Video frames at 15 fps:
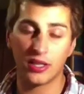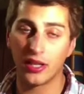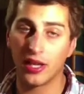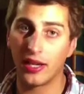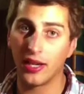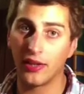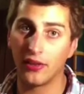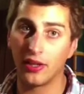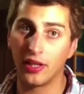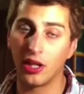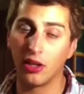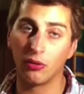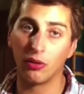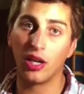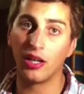they had the
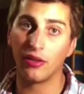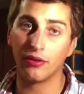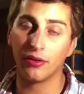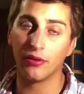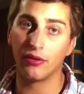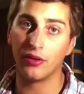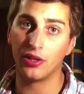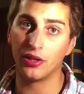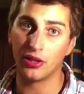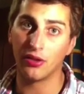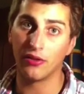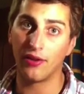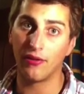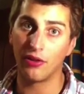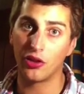long rifle for your sort
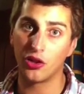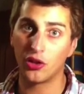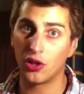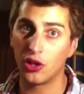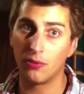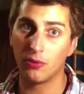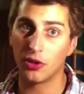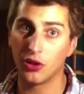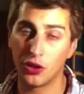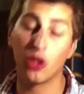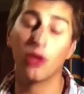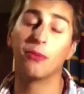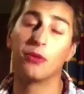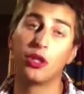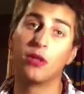of average troops, the
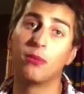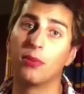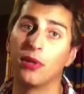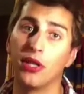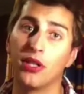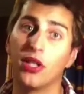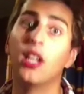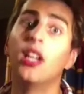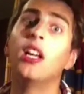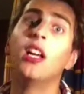stormtroopers,